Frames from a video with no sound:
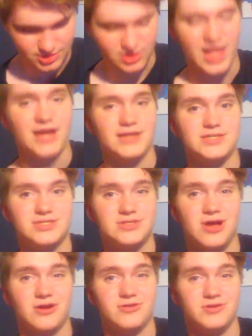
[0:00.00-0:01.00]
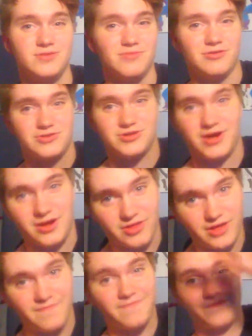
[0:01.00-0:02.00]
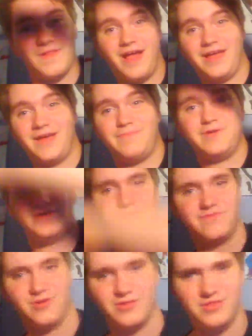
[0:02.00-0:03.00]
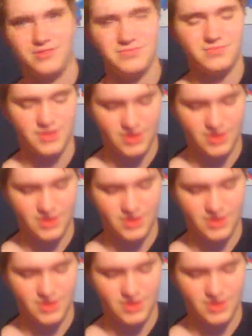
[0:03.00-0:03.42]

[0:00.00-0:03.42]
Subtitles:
Galactus and Doctor Doom both try to like fly up and confront